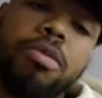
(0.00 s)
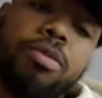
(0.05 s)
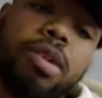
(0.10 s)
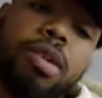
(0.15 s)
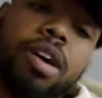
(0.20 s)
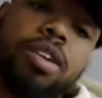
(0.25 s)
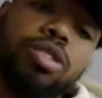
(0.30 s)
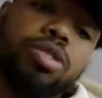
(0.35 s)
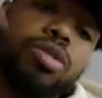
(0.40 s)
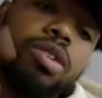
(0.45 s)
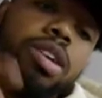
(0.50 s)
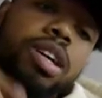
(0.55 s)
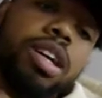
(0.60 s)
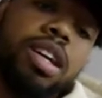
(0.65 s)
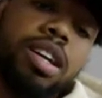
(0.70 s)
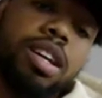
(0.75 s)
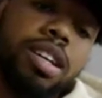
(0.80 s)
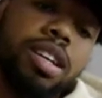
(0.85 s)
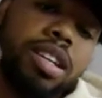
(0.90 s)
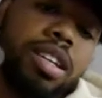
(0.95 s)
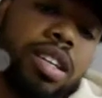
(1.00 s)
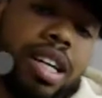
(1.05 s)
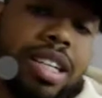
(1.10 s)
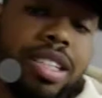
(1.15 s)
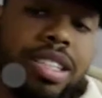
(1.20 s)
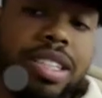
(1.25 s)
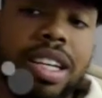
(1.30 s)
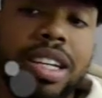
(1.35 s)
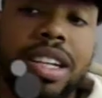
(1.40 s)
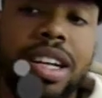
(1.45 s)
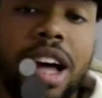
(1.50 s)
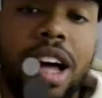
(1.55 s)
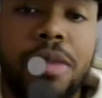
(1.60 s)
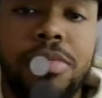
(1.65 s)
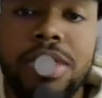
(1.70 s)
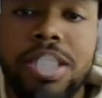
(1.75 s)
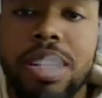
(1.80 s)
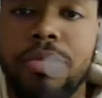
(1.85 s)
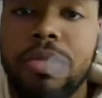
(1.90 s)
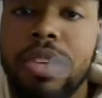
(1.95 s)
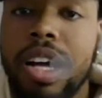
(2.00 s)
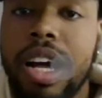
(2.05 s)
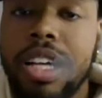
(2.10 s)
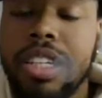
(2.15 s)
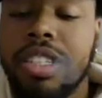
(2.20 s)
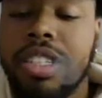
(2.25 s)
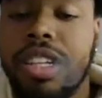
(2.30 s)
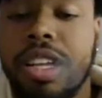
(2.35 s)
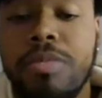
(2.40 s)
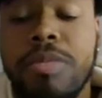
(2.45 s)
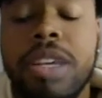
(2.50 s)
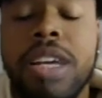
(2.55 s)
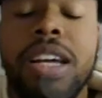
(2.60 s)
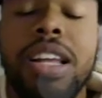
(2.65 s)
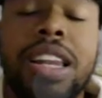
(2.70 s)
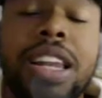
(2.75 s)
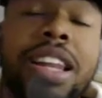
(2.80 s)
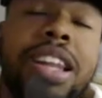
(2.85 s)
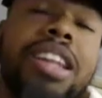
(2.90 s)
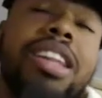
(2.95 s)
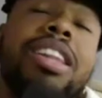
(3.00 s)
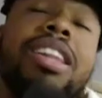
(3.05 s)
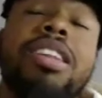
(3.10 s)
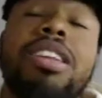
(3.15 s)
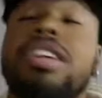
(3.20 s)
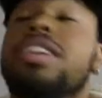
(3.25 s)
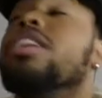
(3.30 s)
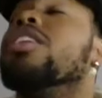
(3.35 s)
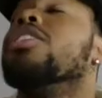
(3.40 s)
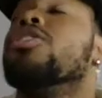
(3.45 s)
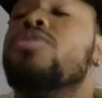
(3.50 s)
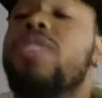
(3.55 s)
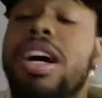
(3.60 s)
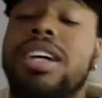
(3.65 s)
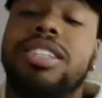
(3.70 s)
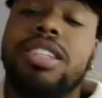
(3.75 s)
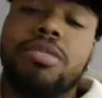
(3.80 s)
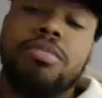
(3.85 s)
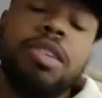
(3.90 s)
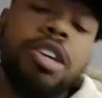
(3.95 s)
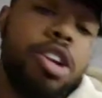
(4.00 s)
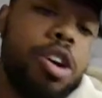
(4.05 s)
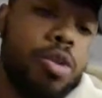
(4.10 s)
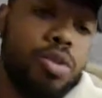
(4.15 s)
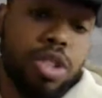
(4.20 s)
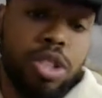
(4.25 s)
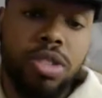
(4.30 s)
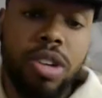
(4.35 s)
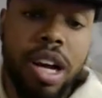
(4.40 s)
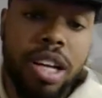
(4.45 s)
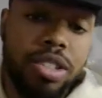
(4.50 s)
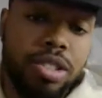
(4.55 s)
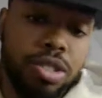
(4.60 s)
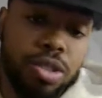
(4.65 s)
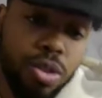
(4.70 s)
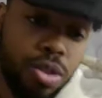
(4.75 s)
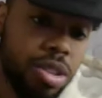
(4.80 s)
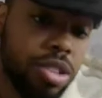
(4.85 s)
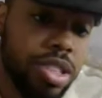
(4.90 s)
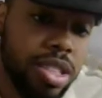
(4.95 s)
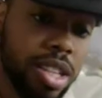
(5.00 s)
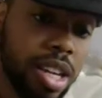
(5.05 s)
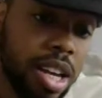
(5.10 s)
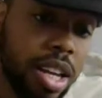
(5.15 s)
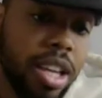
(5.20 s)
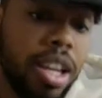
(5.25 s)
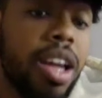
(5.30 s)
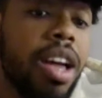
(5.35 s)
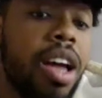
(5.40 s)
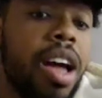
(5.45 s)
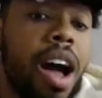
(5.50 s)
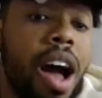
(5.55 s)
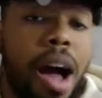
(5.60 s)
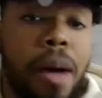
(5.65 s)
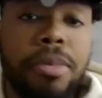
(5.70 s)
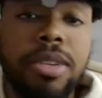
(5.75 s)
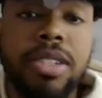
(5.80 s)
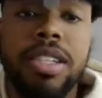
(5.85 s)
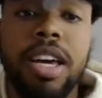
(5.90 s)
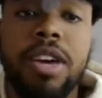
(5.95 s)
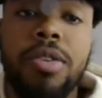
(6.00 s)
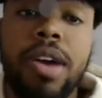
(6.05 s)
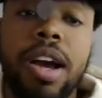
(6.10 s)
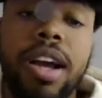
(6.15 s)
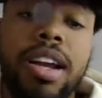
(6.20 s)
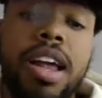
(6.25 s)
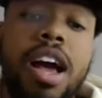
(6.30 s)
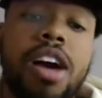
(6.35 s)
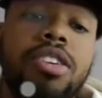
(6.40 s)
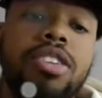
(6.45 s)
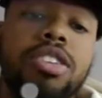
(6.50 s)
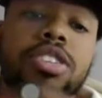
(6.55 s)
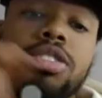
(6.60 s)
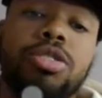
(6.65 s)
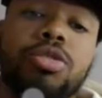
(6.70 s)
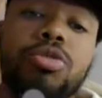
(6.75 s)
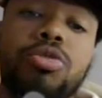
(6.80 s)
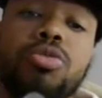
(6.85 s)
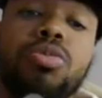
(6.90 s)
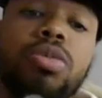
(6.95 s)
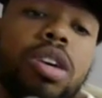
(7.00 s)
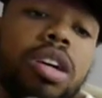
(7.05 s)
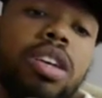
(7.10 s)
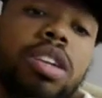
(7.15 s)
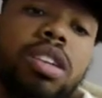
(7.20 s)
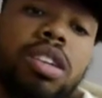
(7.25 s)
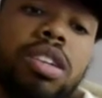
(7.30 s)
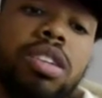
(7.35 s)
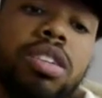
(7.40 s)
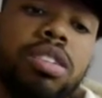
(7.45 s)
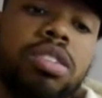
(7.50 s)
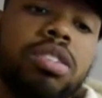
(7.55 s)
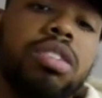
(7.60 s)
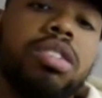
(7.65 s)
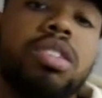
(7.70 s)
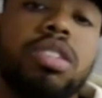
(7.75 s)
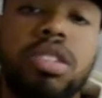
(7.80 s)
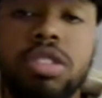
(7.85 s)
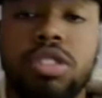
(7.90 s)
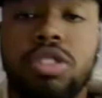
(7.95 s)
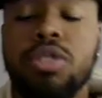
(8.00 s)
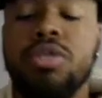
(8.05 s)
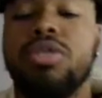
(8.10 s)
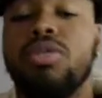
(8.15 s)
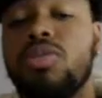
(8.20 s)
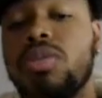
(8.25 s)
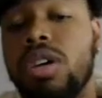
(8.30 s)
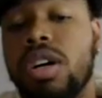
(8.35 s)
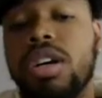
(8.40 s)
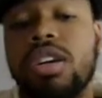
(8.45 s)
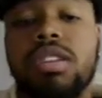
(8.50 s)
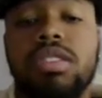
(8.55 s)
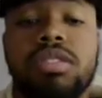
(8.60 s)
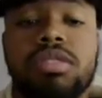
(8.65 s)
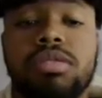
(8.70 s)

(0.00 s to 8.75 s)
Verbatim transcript: round three. Like I said in the comments, let me guys, let me, you guys let me know what you guys are scoring this like. I'm gonna say right now it is two one. Two to one,